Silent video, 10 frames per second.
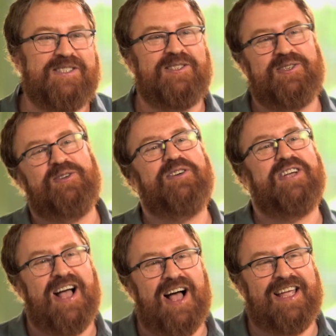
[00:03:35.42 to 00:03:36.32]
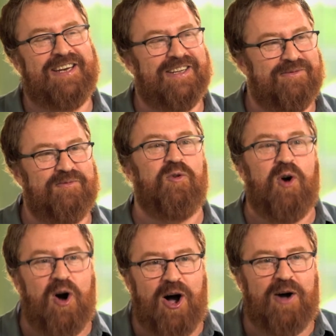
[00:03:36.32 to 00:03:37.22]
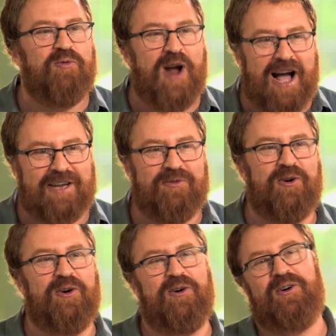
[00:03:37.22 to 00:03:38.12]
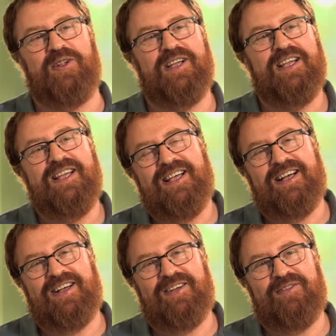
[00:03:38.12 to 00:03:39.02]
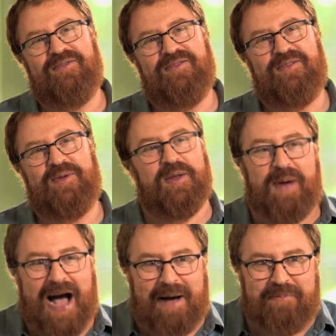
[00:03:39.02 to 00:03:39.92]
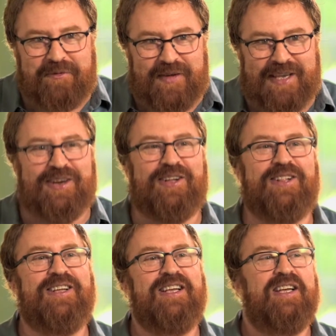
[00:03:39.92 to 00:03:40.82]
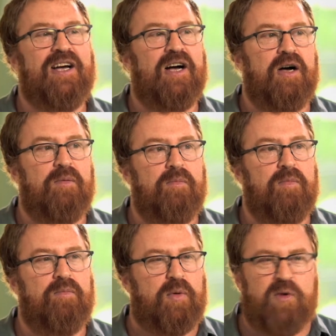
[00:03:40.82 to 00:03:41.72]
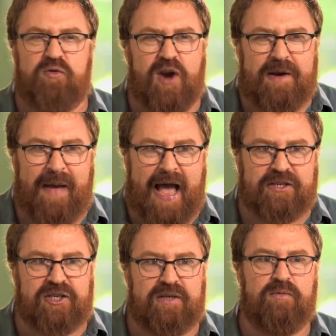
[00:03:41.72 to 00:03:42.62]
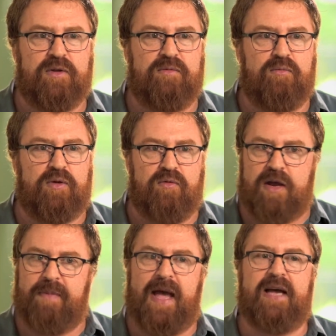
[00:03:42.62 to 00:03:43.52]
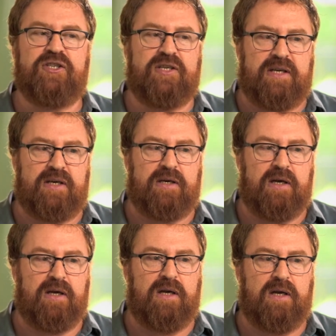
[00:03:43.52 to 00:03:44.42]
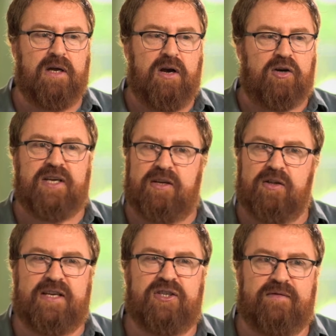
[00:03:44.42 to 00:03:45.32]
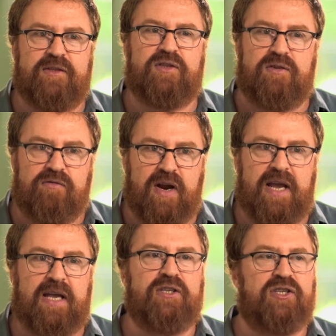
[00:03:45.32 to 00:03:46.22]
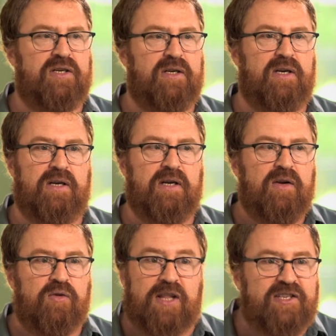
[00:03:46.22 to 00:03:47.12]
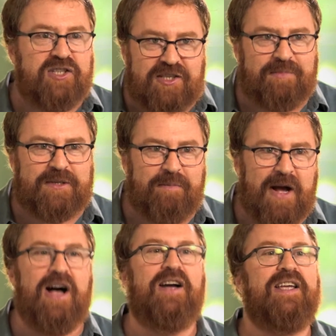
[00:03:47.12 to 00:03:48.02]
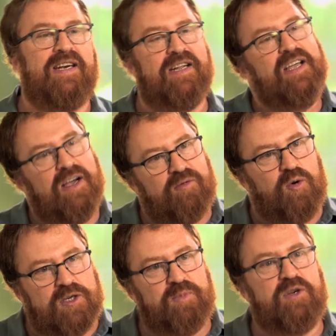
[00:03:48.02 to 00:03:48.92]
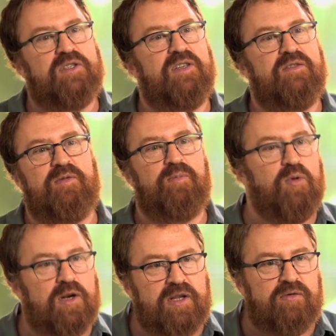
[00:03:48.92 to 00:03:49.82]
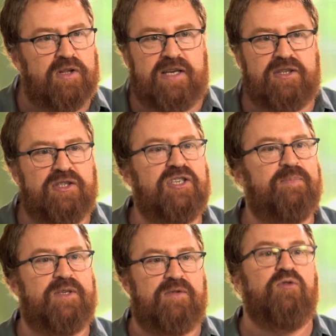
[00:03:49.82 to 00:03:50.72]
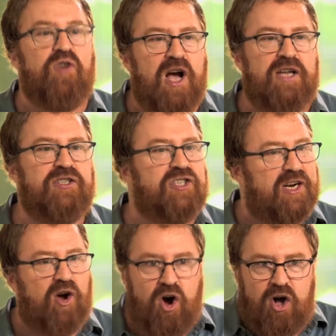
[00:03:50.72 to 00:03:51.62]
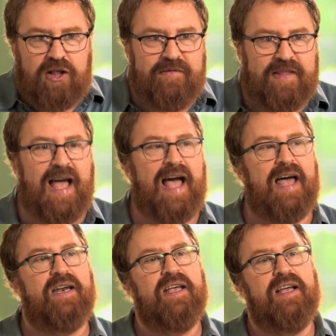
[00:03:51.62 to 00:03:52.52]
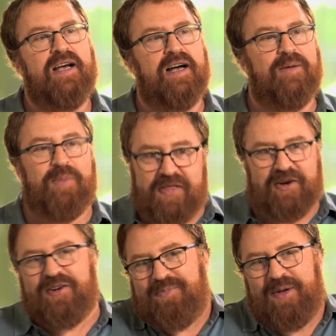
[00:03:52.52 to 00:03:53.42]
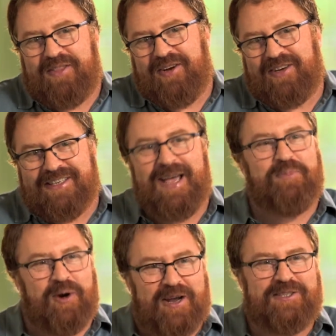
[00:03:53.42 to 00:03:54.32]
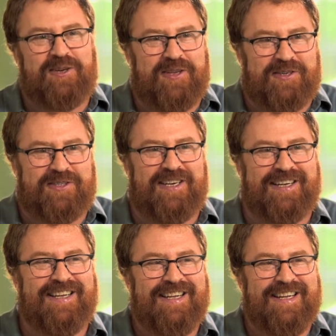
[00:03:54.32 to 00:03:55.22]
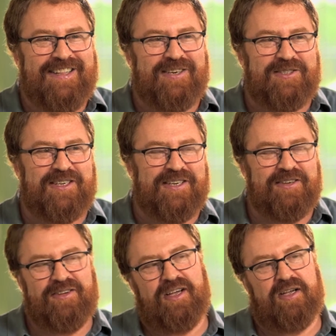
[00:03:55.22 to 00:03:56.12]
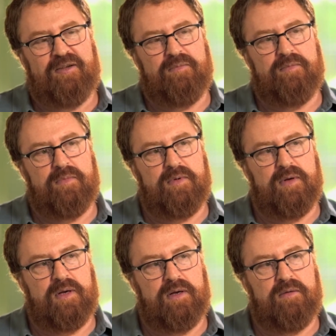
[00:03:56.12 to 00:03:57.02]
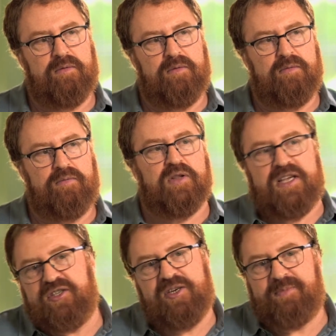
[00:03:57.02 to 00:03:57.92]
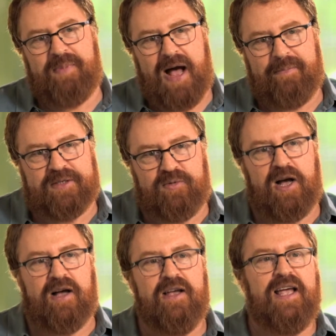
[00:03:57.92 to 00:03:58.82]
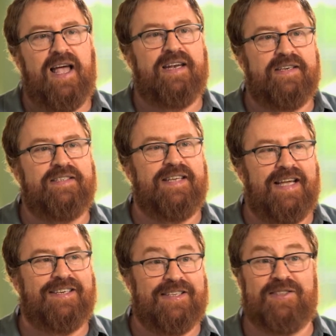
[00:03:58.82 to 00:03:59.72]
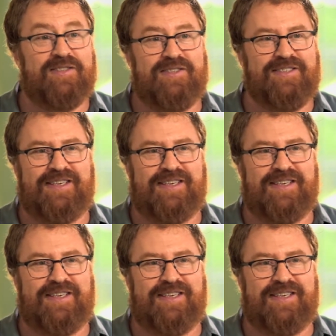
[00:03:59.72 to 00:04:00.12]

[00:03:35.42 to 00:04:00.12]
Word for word: It's a certain kind of raw rock and roll um, with a pop feel, Um, but with great passion, with, with great passion and uh, articulation of a certain rage, and uh, relationship to punk, and of course, because they're from Portland, a relationship to grunge and all of that. Uh, but they're but they're contemporary, so there's a there's a, um, a relationship to pop as well, and and it's